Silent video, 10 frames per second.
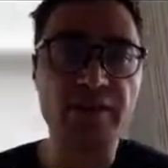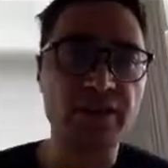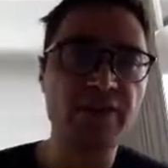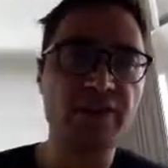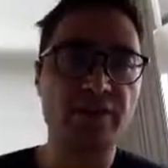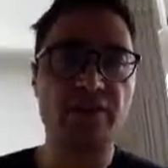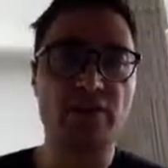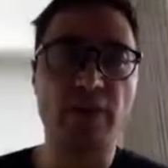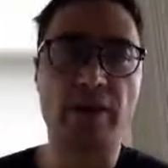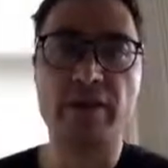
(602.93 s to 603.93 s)
this,
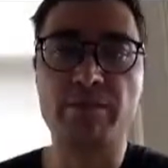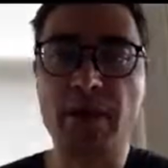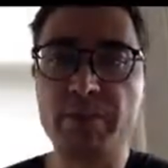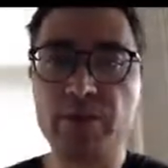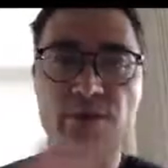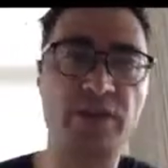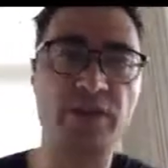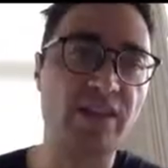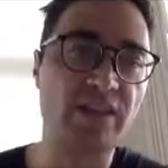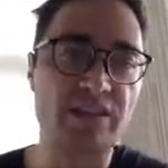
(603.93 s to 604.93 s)
maybe not
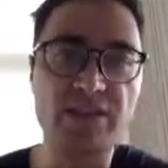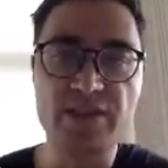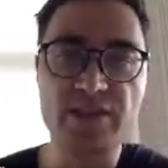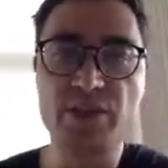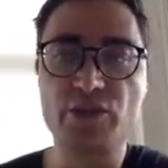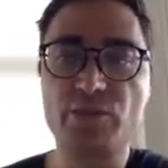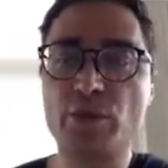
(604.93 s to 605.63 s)
exactly this image.